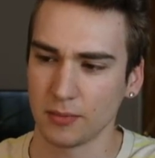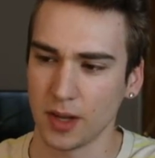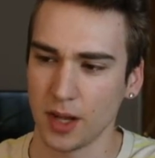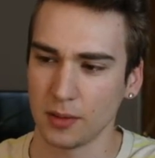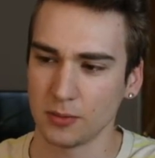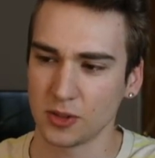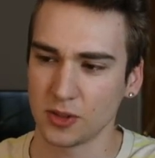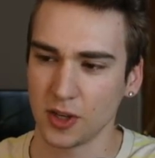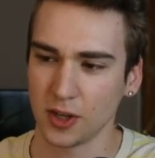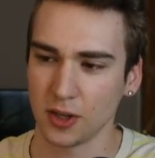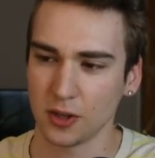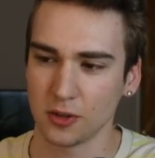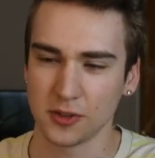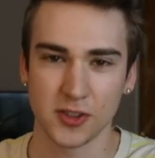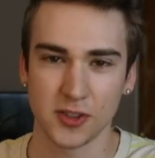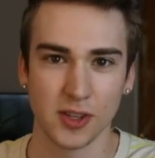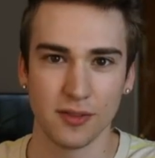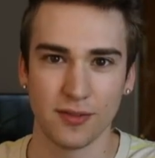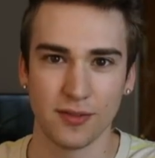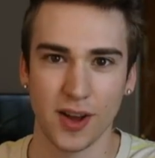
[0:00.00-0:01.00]
I'm just going to go
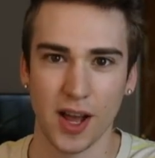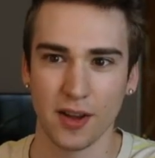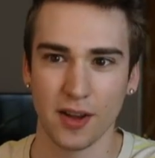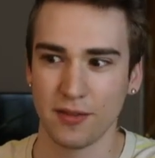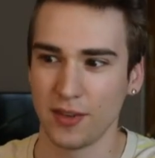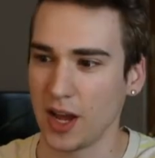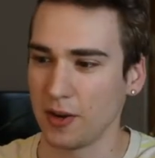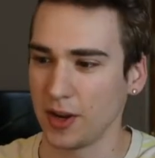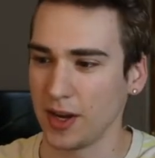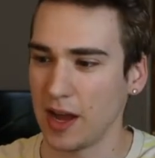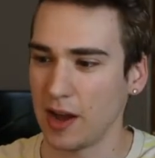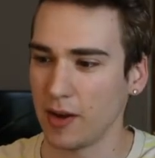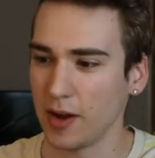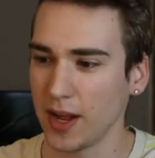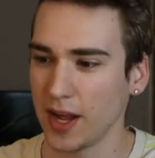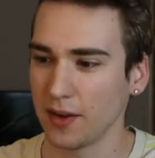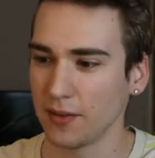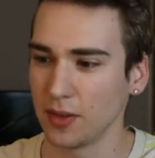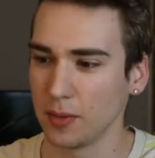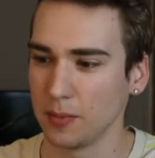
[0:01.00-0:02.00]
c5 now. And now I
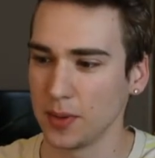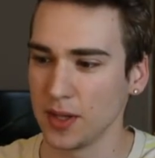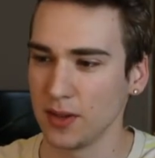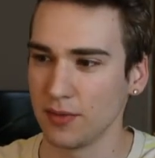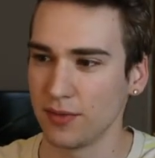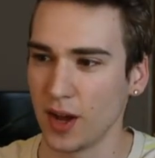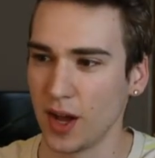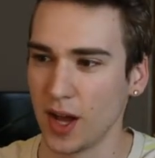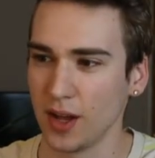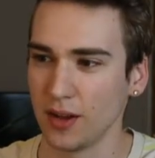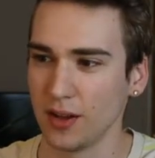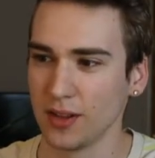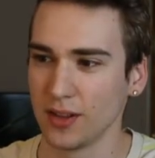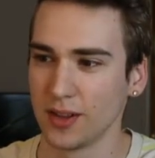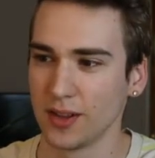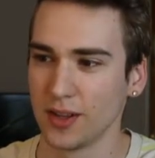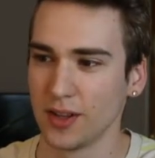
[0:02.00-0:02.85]
have the b file,